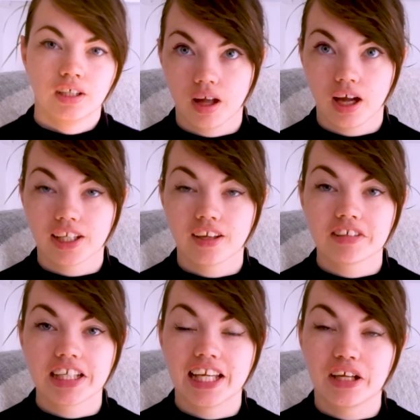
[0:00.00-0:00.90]
I'd love
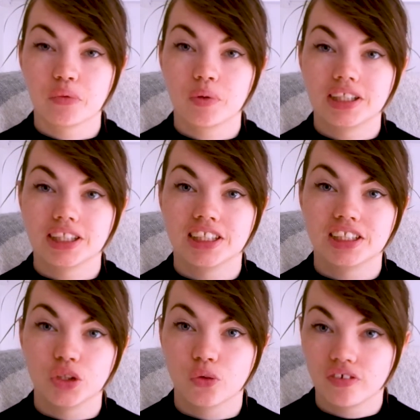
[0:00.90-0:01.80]
to hear which is
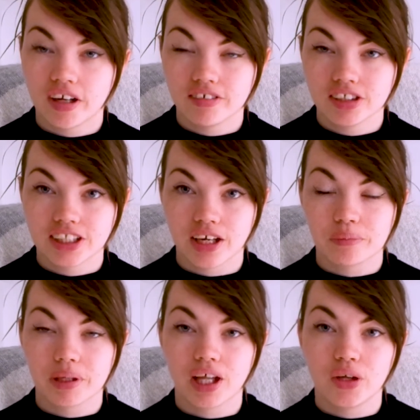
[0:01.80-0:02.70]
your favourite down
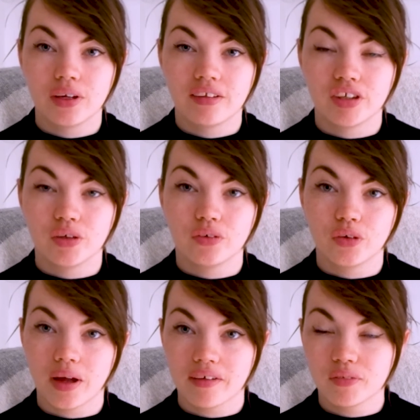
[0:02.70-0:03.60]
below if you
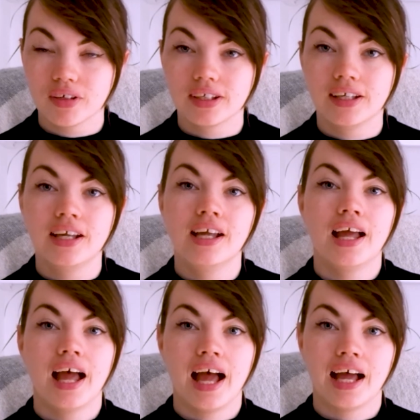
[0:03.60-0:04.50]
do have one,
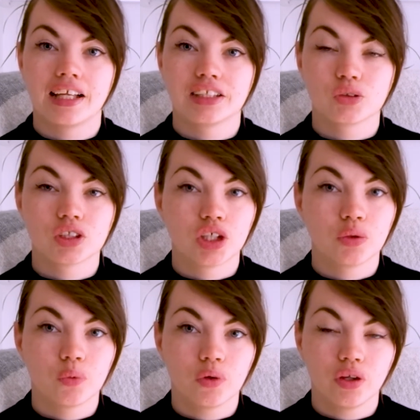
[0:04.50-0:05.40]
and also
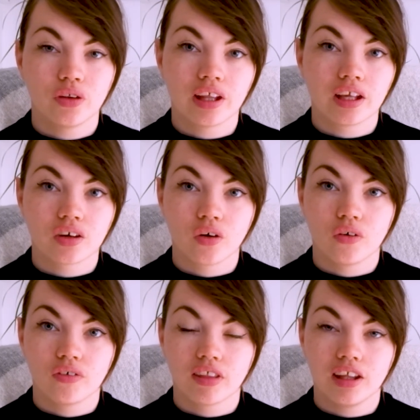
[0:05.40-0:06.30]
what you think
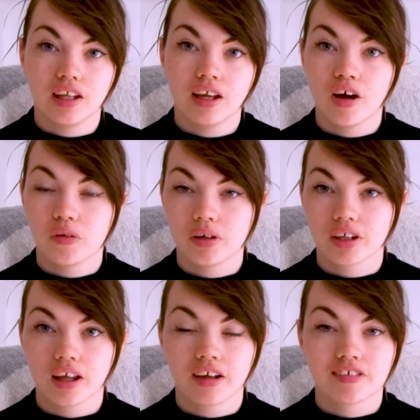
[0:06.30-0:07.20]
of the artwork
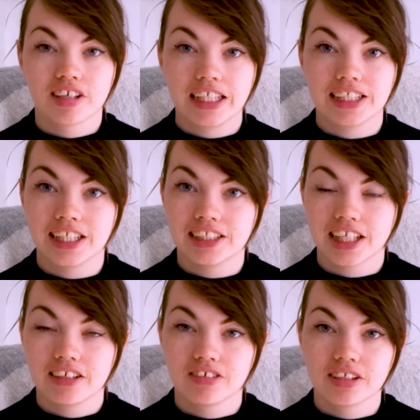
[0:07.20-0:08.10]
that I've created in
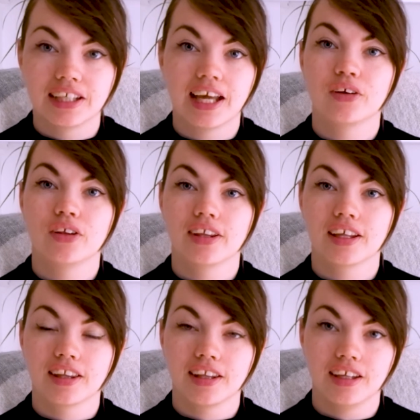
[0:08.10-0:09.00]
general and how you
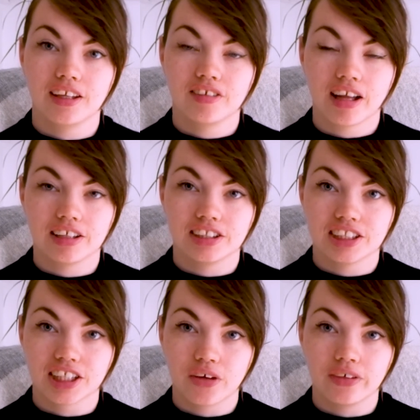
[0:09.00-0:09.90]
think the challenge
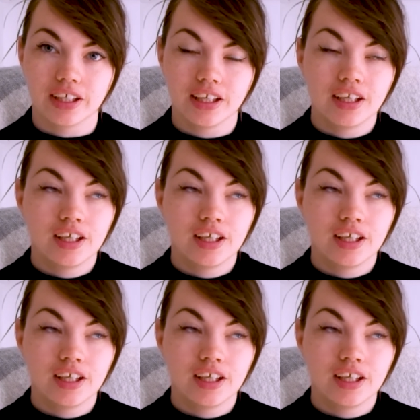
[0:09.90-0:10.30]
is going,